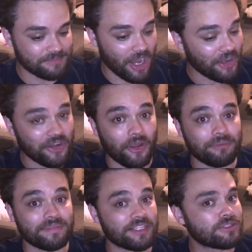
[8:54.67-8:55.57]
I don't know.
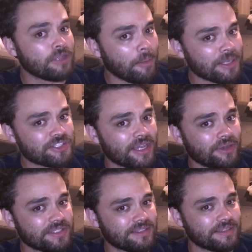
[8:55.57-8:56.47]
It's not much
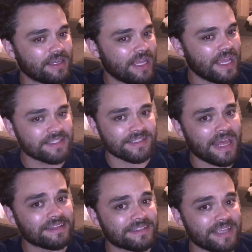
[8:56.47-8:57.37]
else. Is it
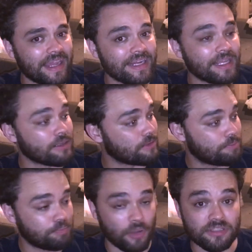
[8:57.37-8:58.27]
entertaining?
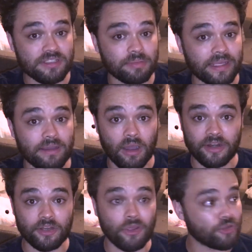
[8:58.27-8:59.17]
Possibly, I
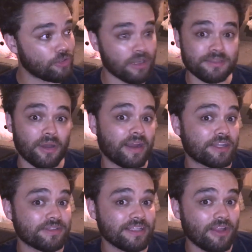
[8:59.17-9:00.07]
don't know, you guys might
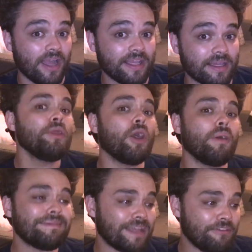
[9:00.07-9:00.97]
actually like it. You know
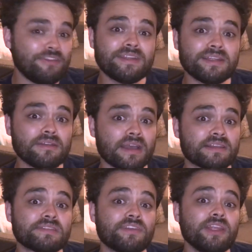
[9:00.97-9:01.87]
what, if you did like
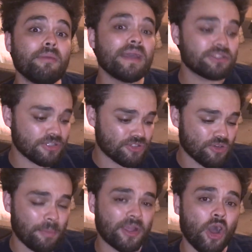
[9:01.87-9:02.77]
this video, make sure you
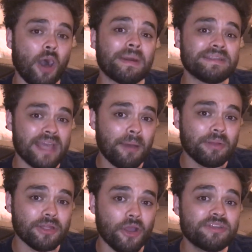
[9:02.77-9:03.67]
drop a comment down
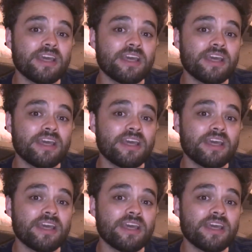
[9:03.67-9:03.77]
below.